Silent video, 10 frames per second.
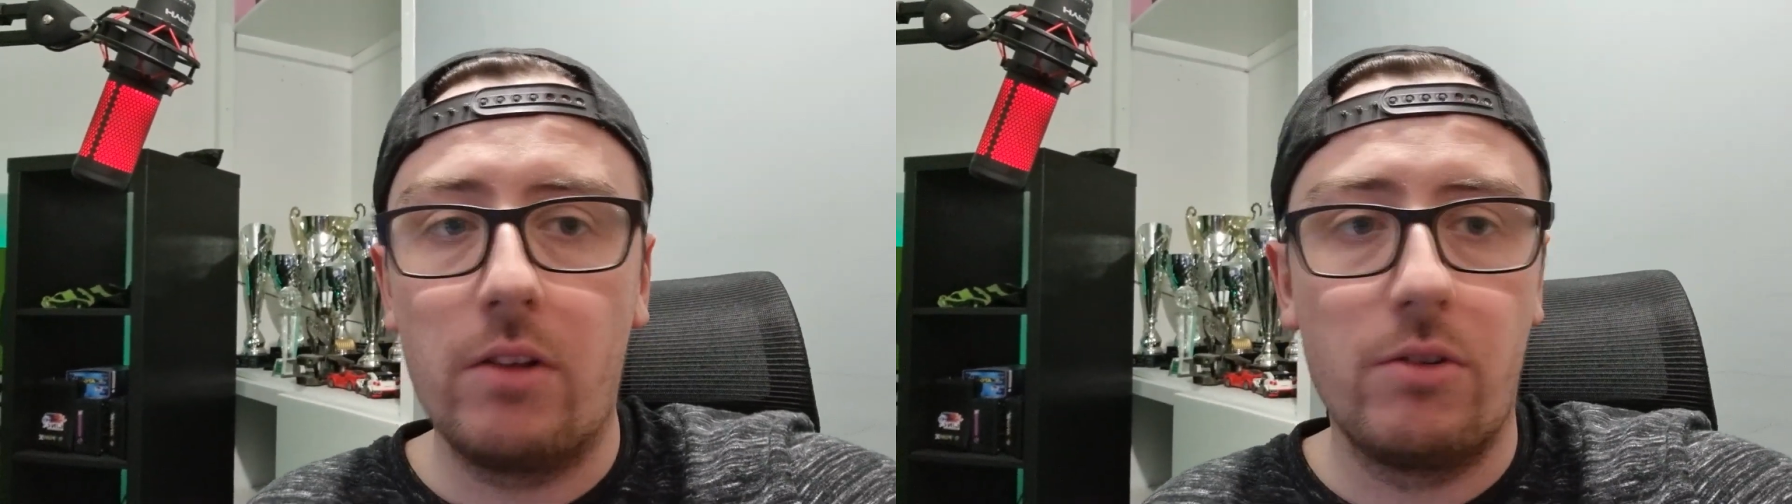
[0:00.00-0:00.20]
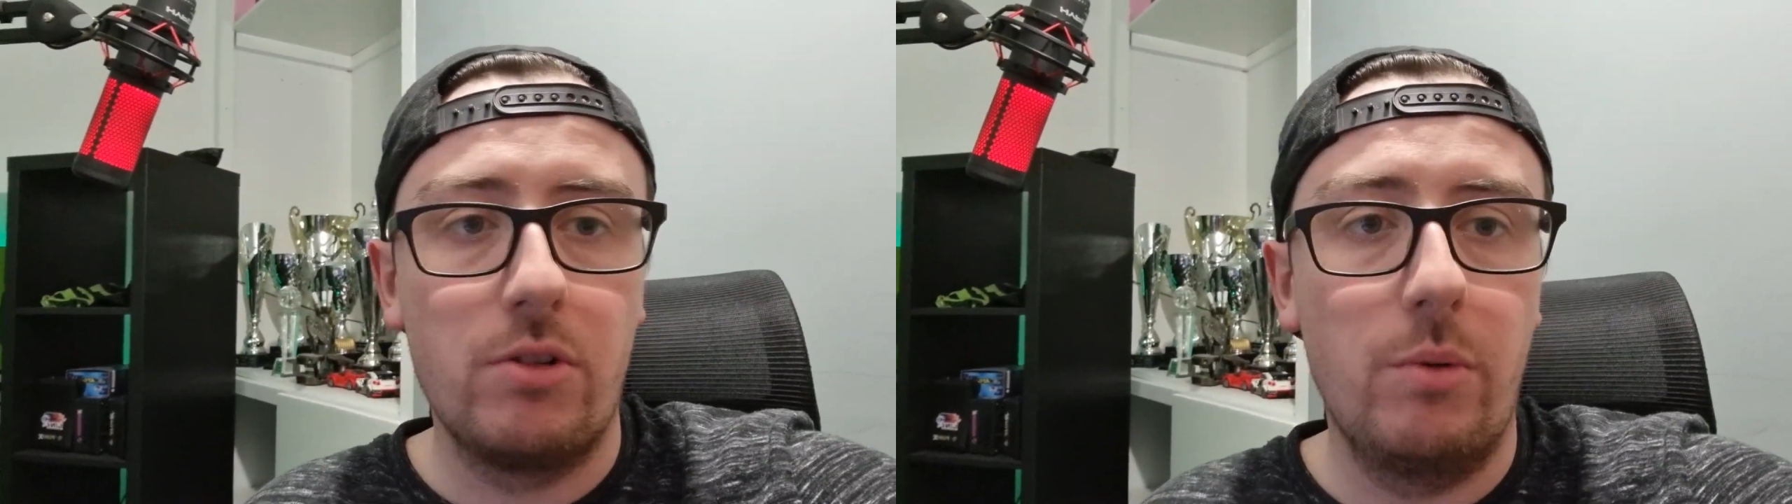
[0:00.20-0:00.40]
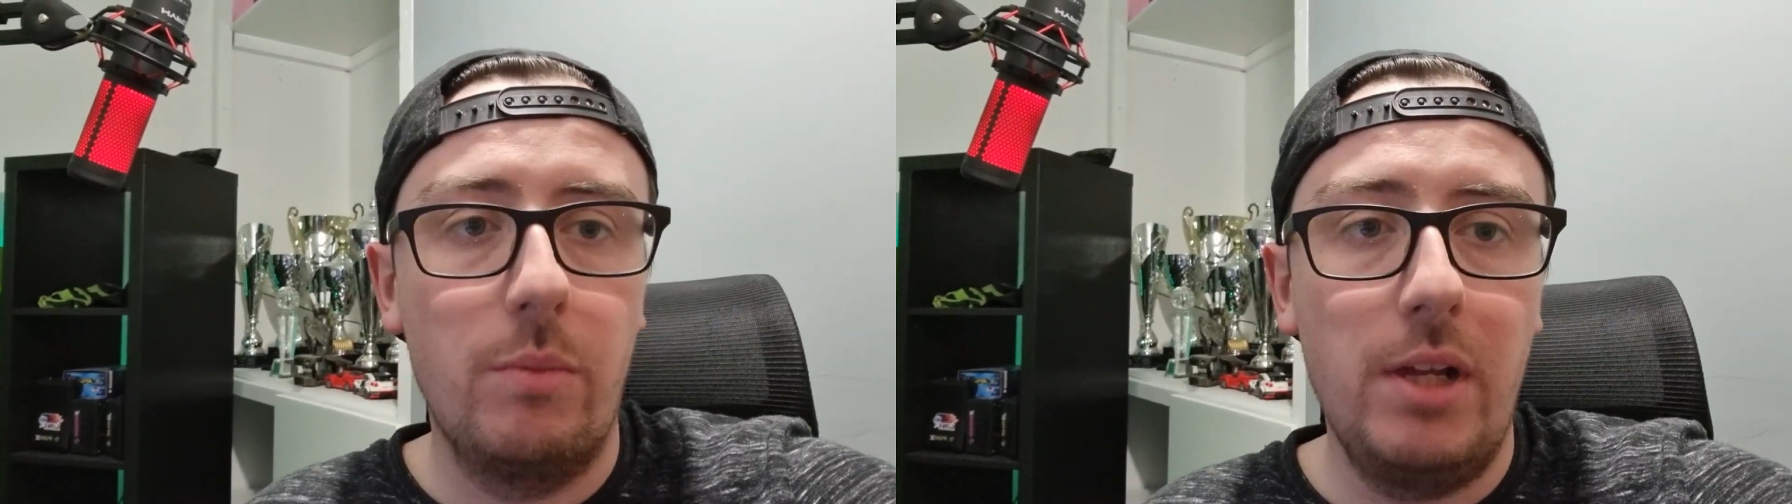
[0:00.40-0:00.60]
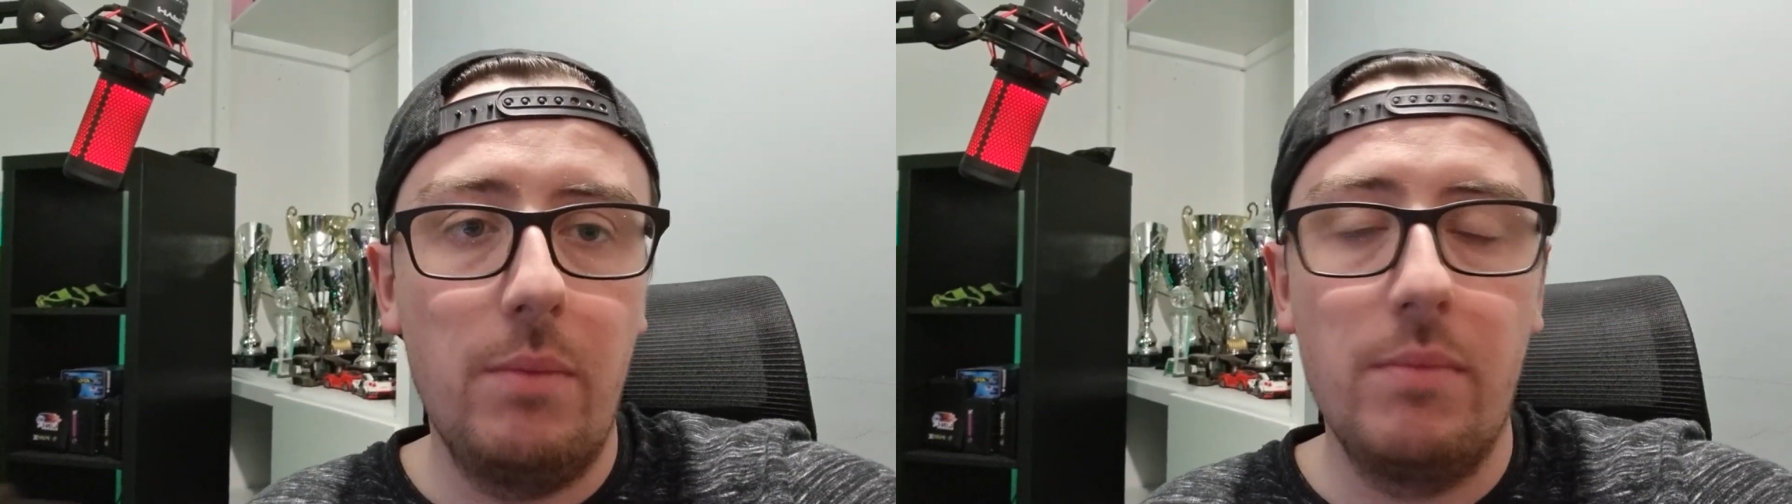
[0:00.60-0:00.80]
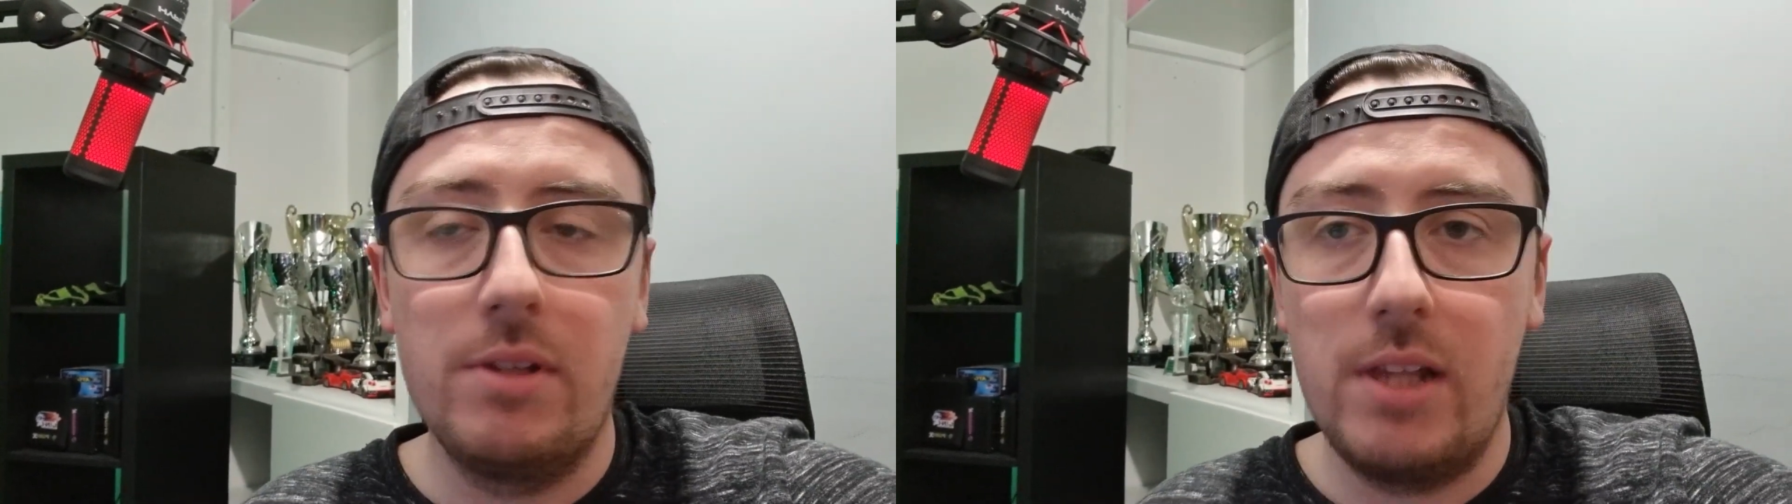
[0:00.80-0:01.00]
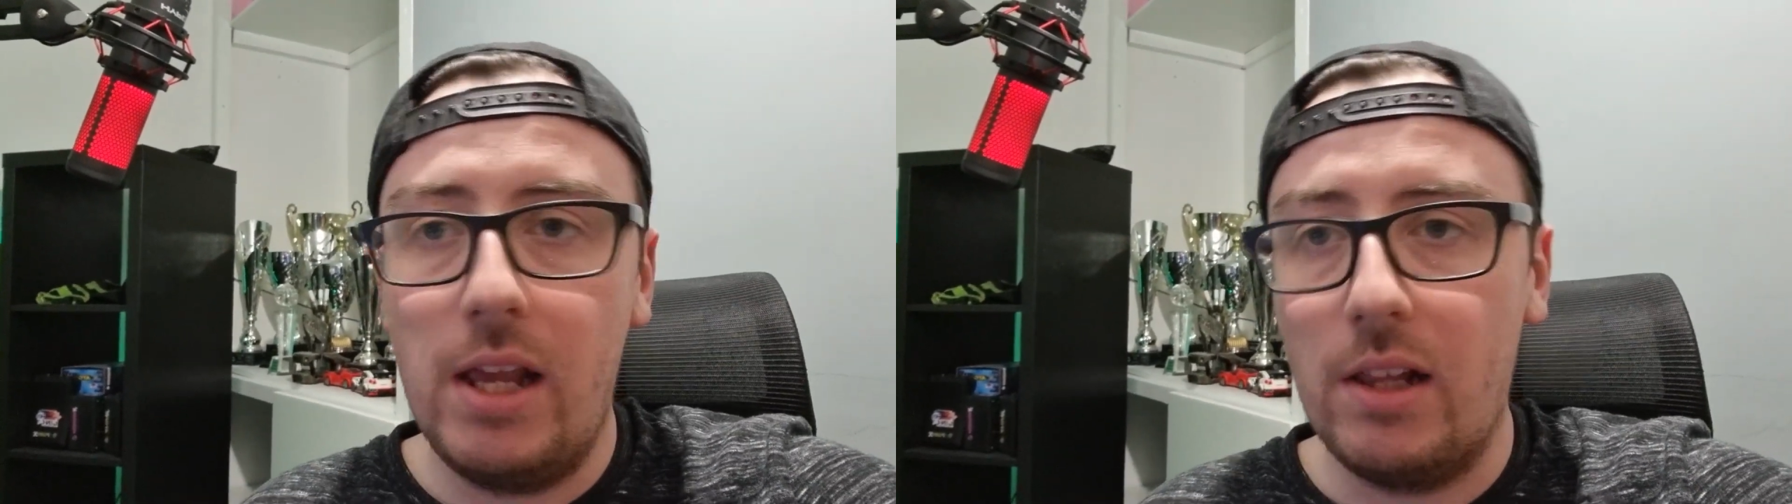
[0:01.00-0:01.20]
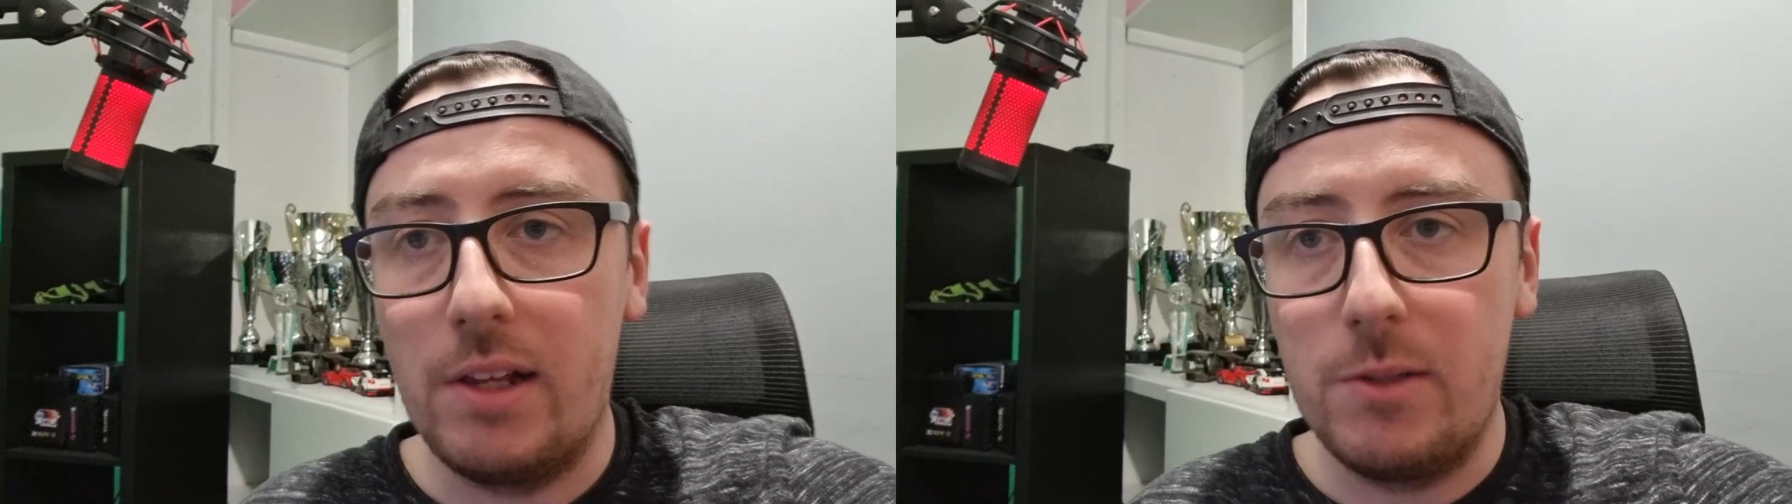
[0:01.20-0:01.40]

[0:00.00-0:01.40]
or someone made a mistake like